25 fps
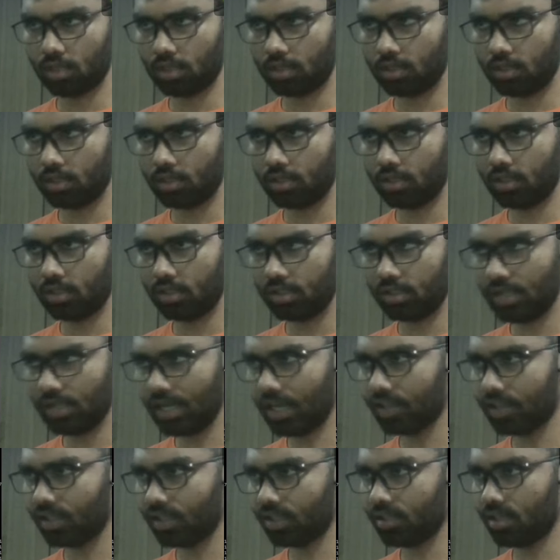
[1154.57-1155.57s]
yeah,
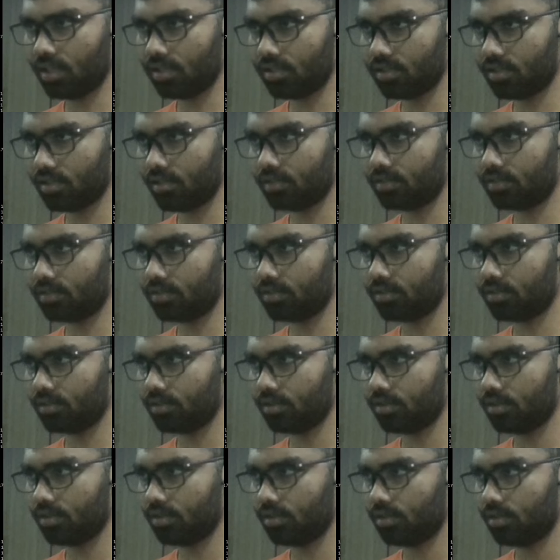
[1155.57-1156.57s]
I think this is
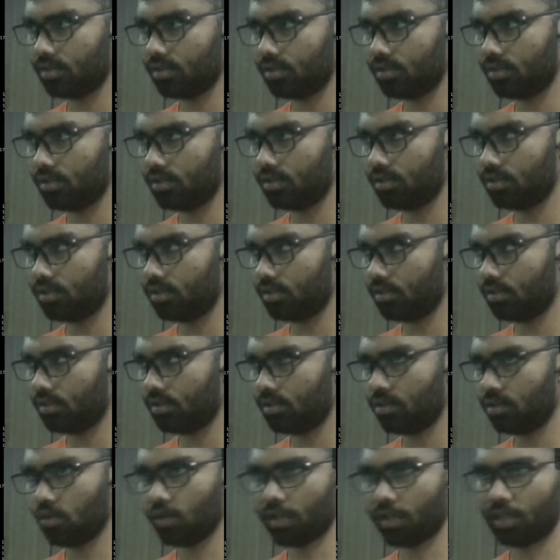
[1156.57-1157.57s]

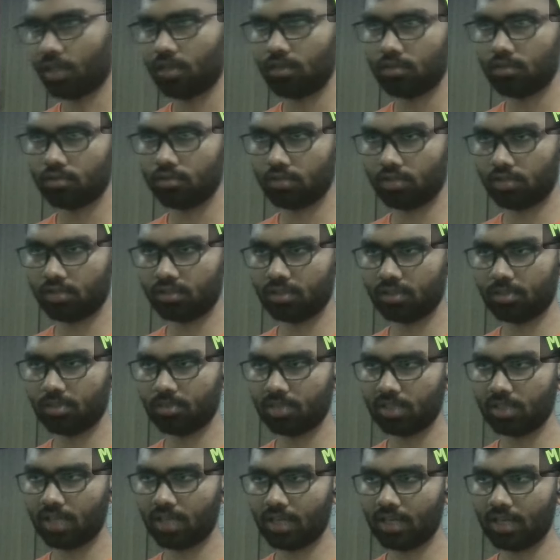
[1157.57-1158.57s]
okay. So this is
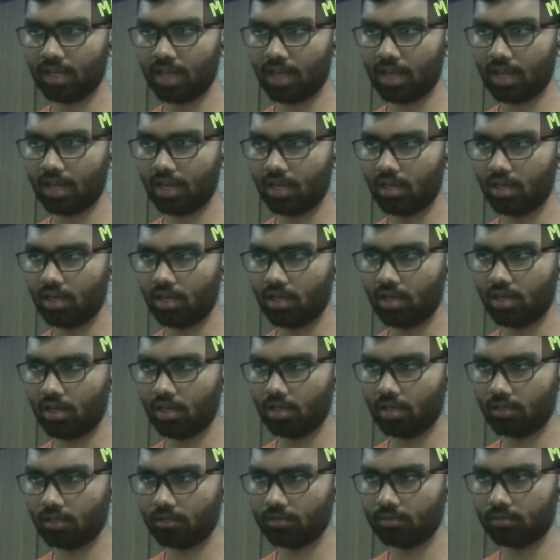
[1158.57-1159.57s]
something that I
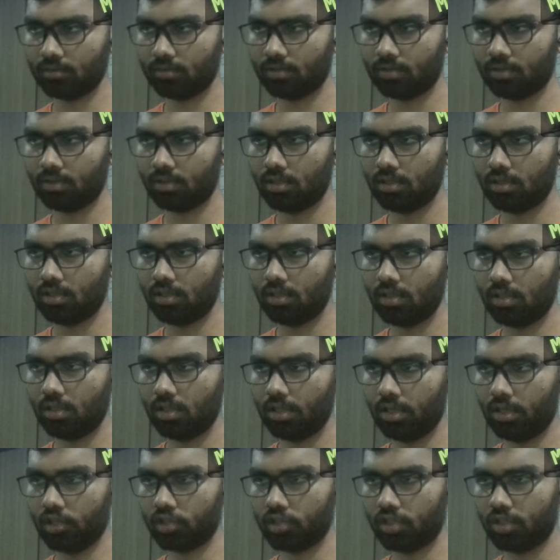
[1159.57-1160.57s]
had
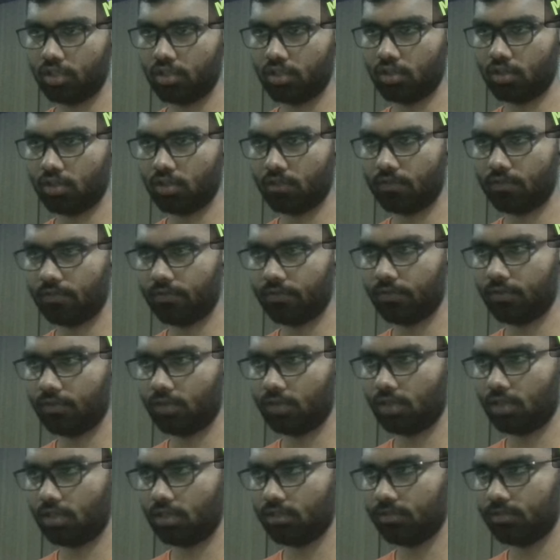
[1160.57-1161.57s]
initially thought
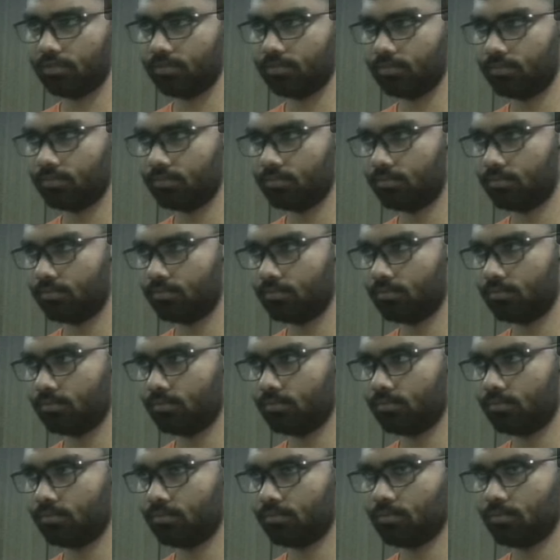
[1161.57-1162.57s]
of
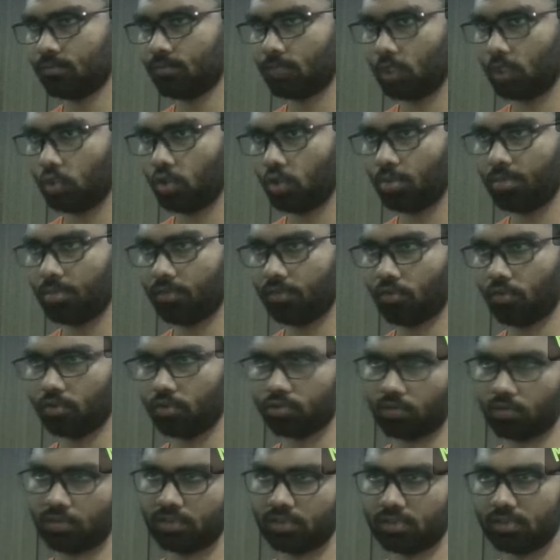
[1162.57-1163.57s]
doing before.
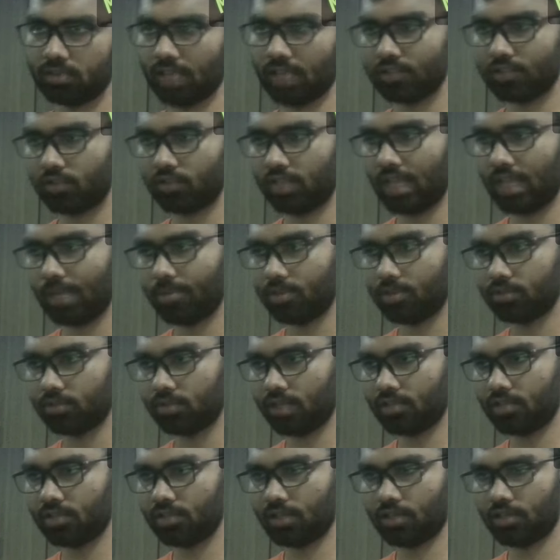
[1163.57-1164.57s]
So it's actually happened.
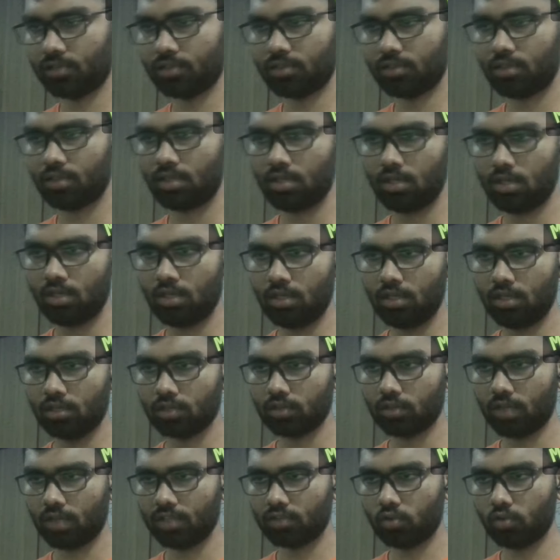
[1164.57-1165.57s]
So that's nice.
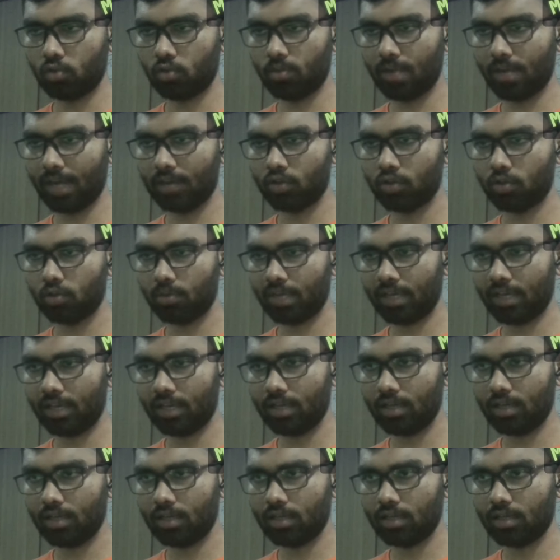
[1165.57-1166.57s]
So let's go back to
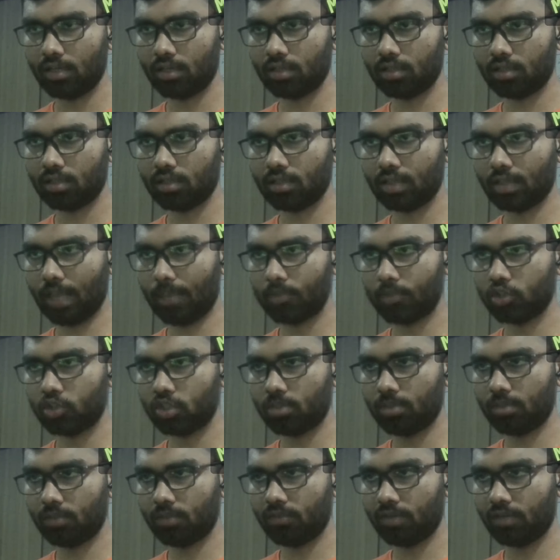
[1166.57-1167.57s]
my
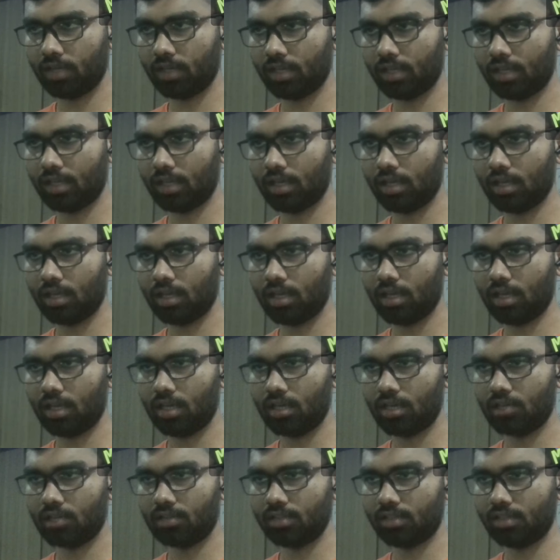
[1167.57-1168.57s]
capture buffer again, and I
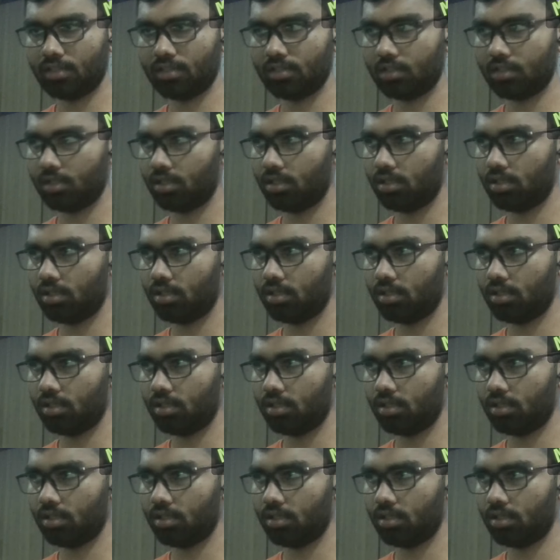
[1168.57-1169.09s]
hit CC.